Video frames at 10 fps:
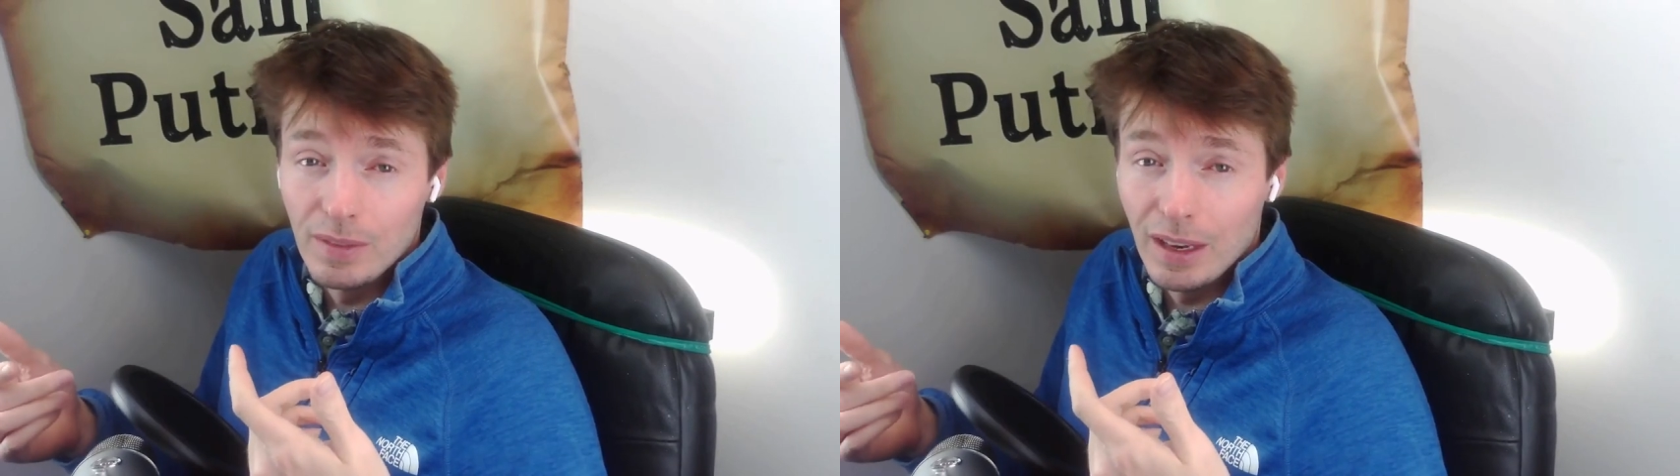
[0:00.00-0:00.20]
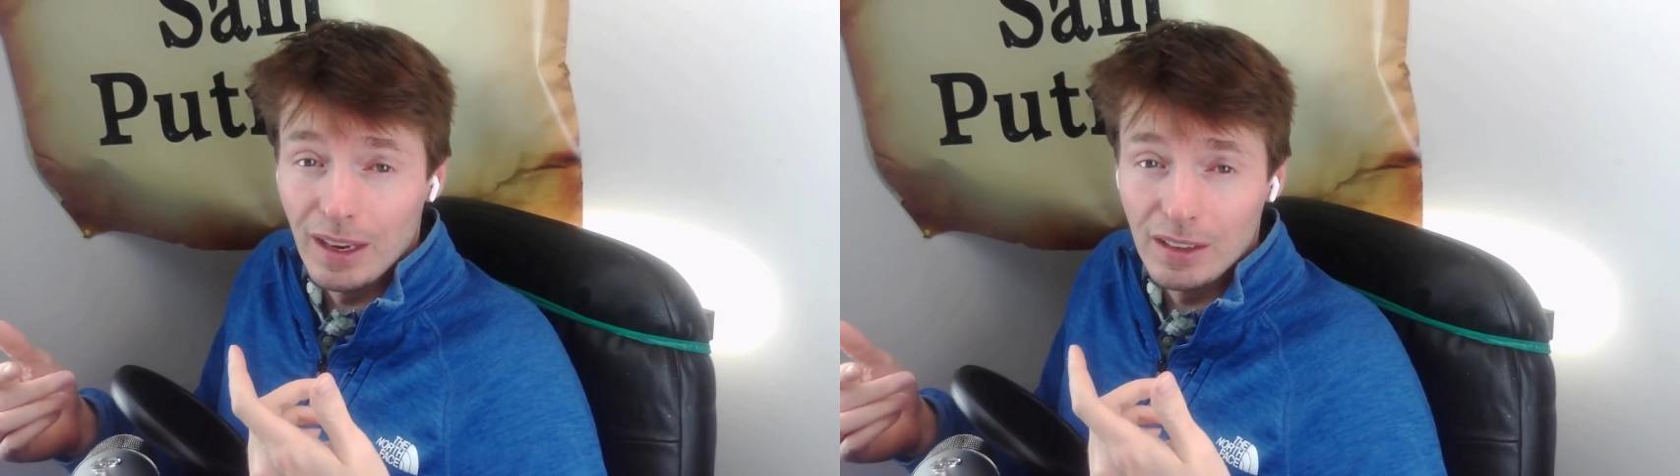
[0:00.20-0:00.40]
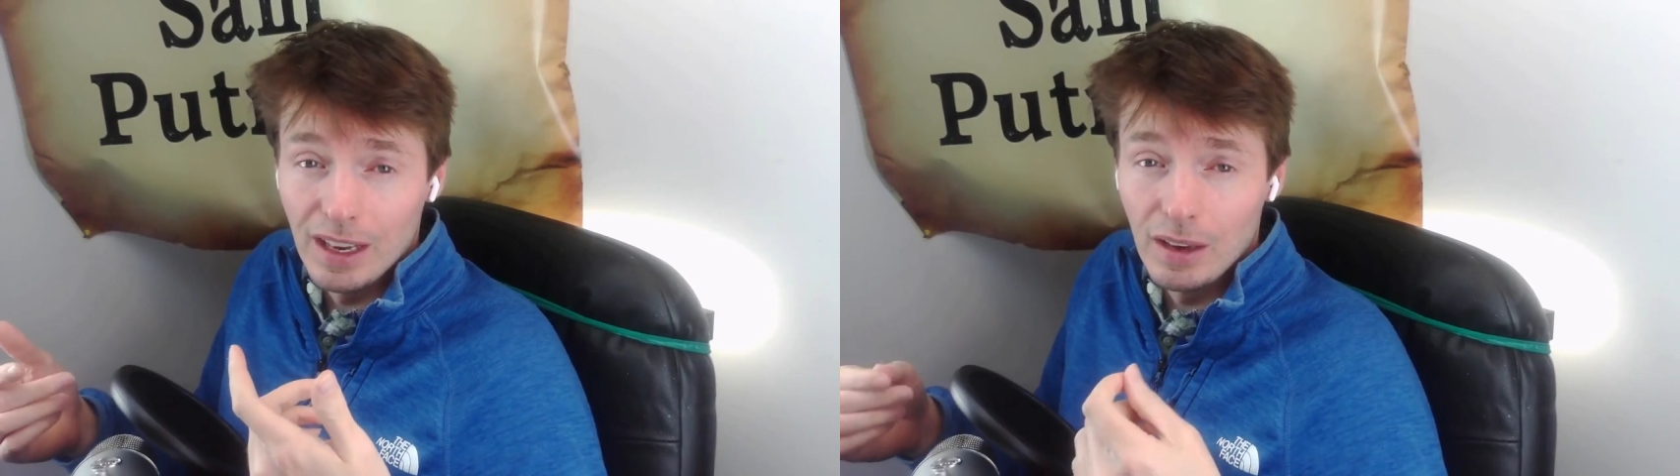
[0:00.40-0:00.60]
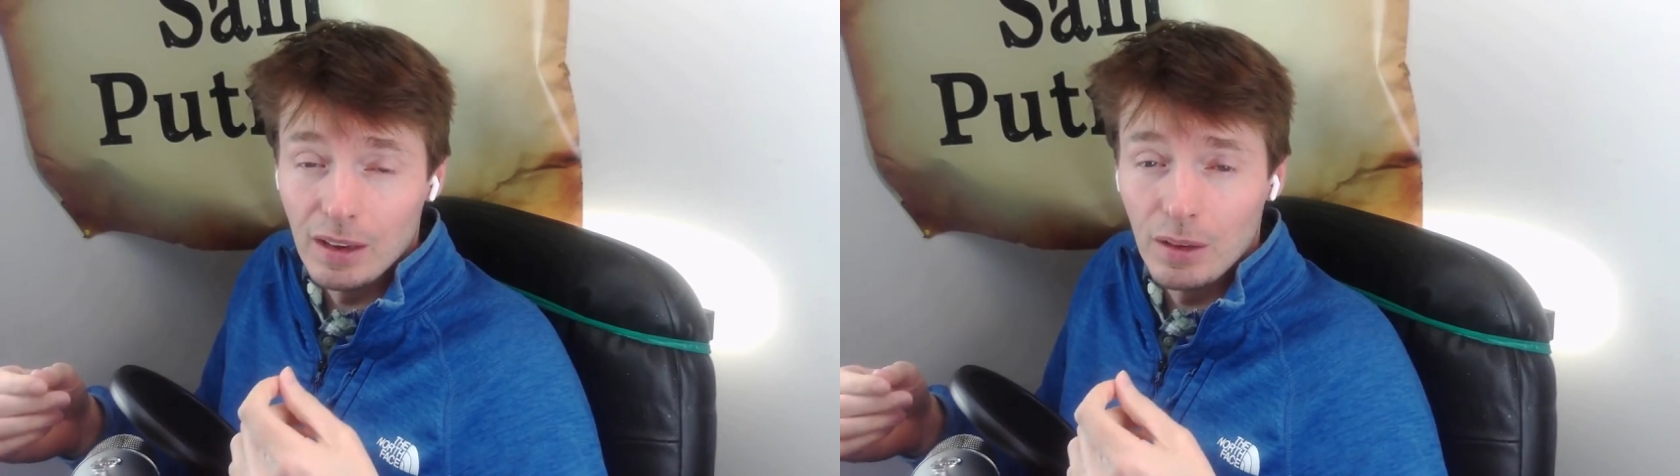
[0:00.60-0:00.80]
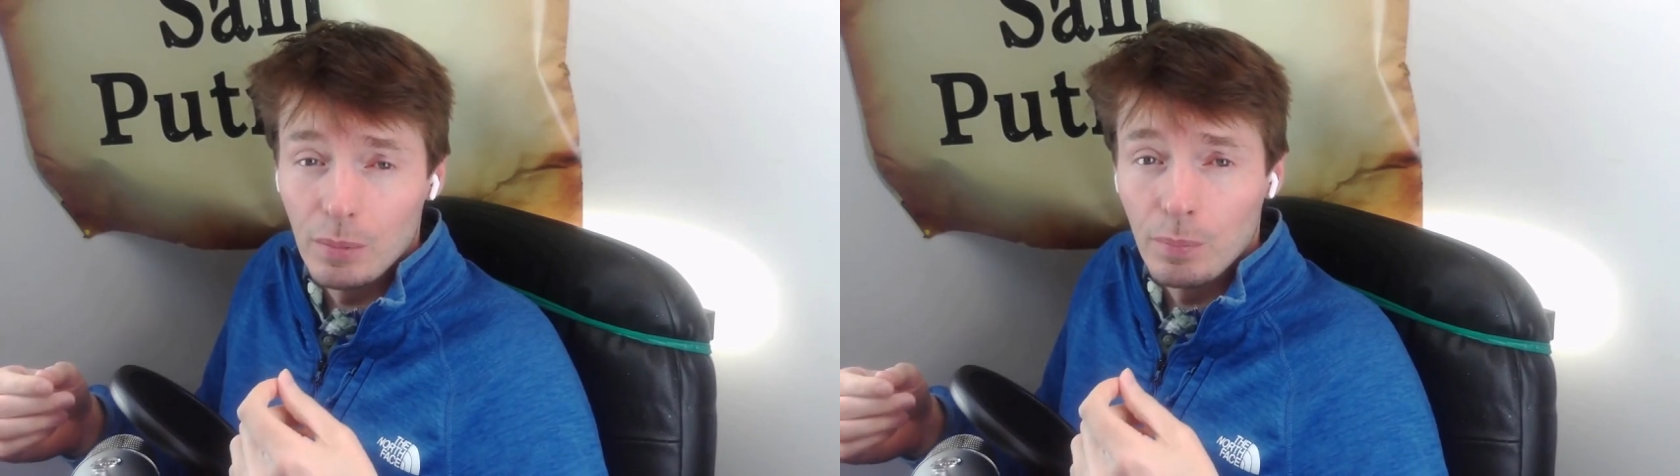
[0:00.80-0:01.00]
He's
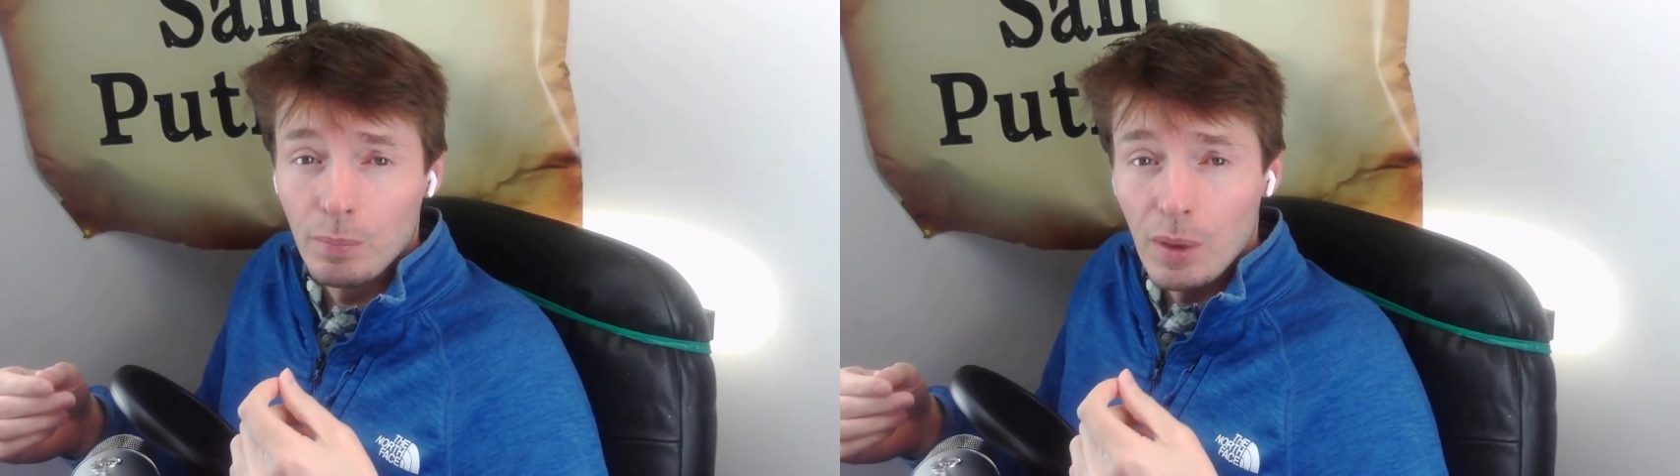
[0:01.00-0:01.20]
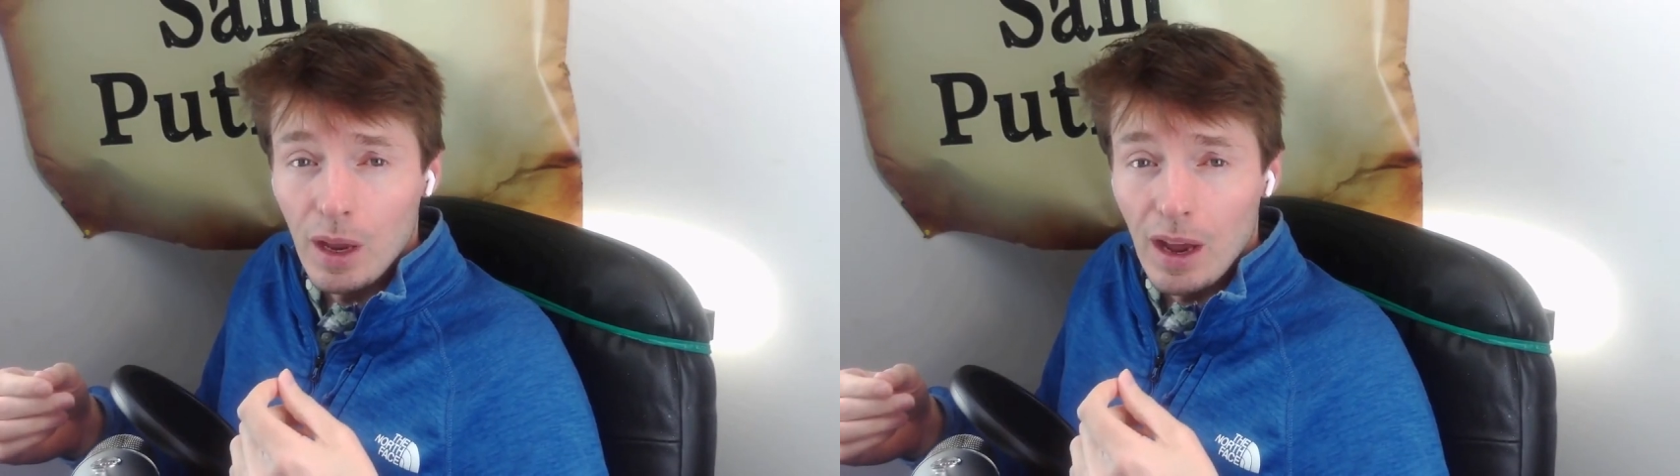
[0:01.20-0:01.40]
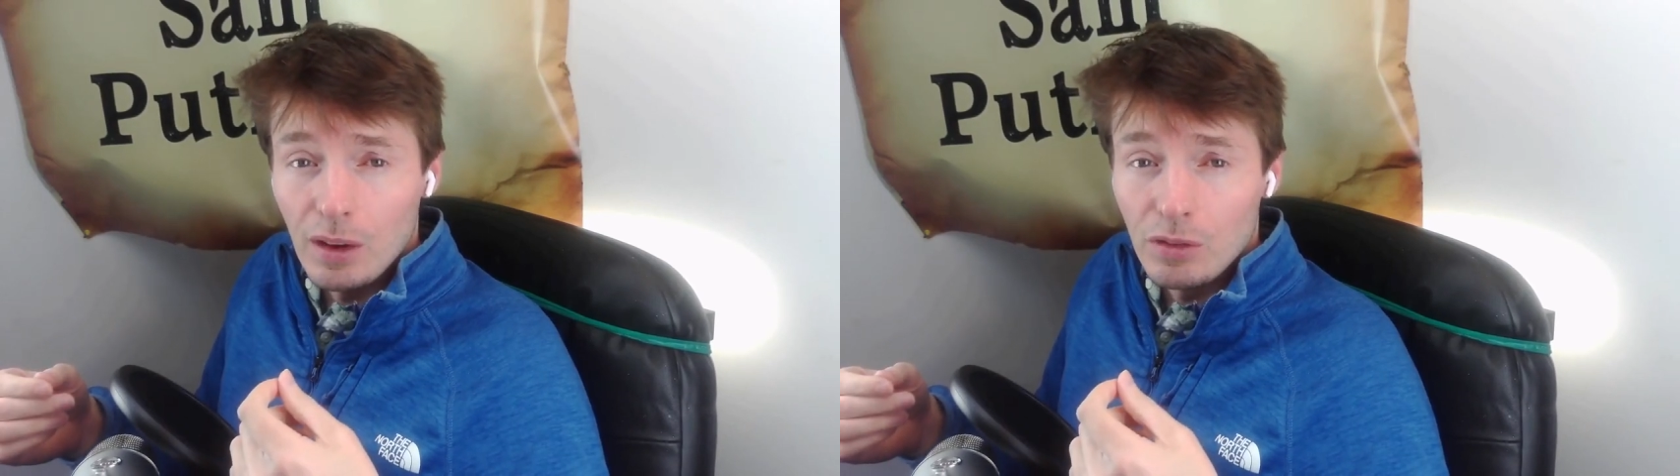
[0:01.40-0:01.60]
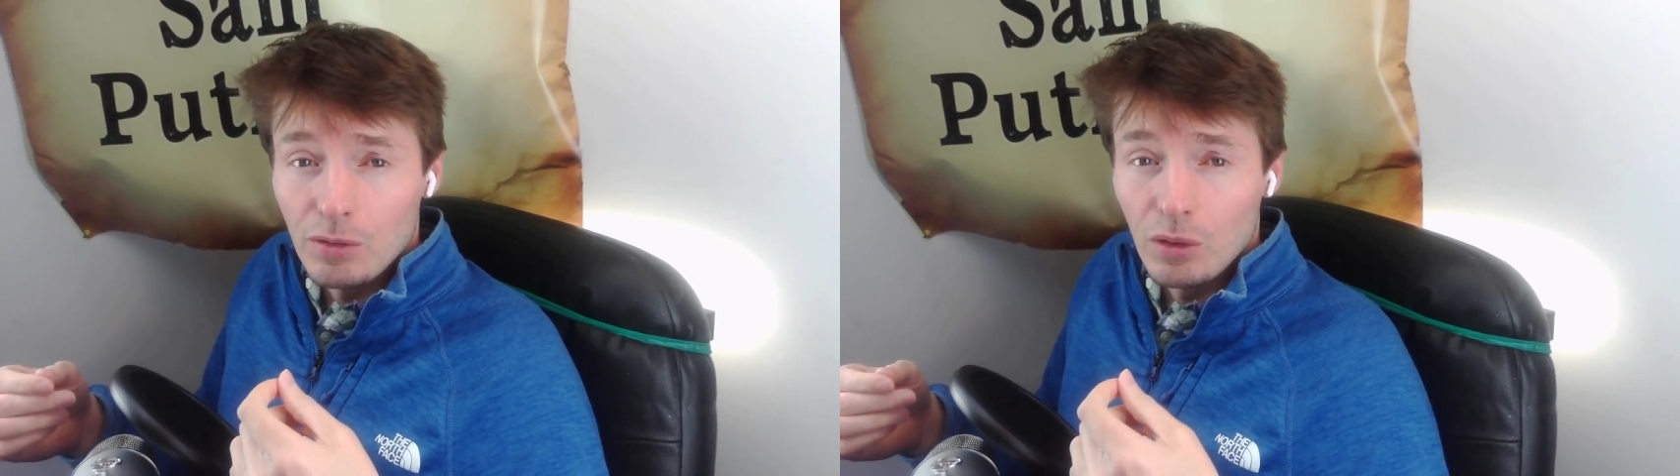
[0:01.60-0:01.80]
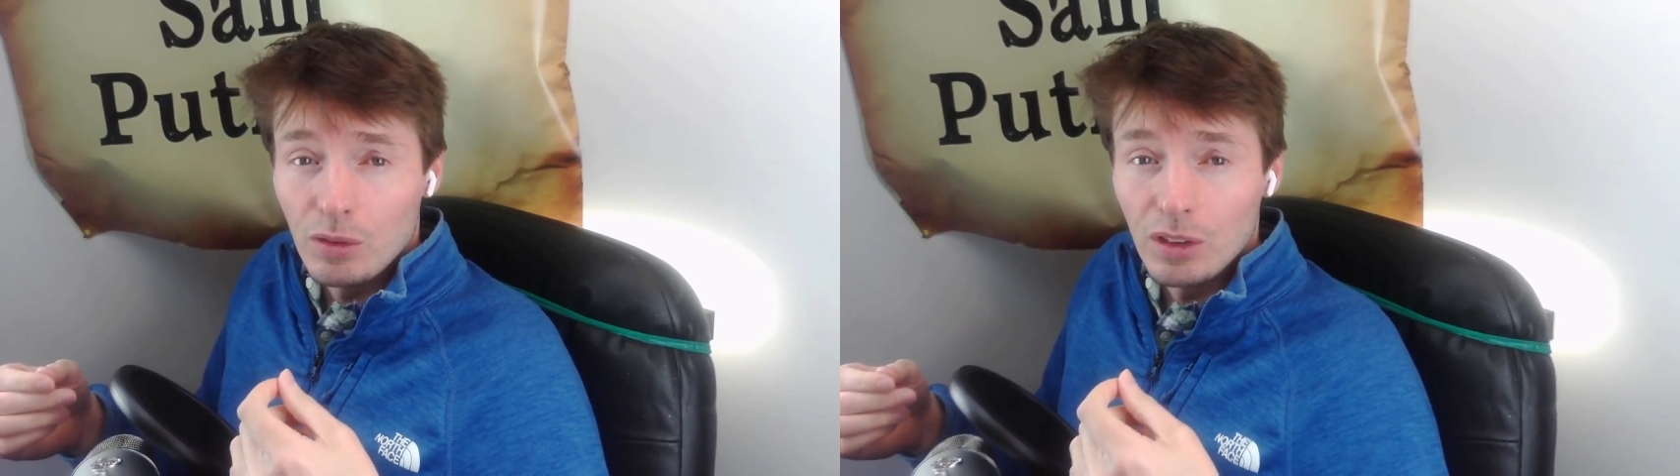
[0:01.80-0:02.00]
carrying the
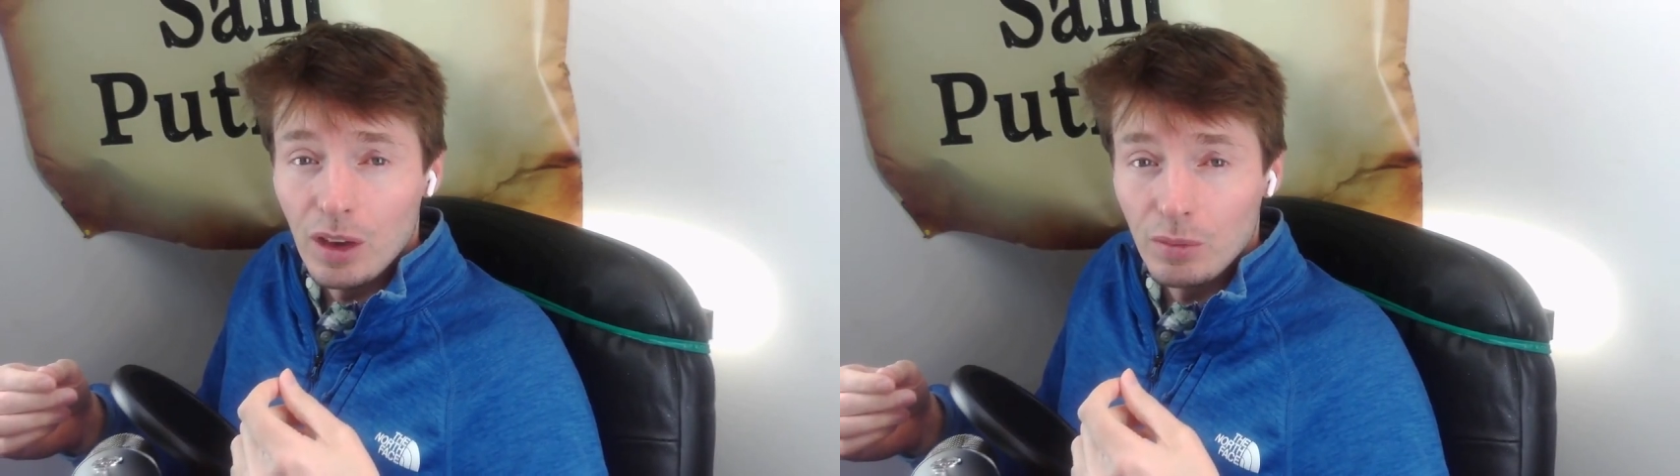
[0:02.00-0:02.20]
Blox, fruits,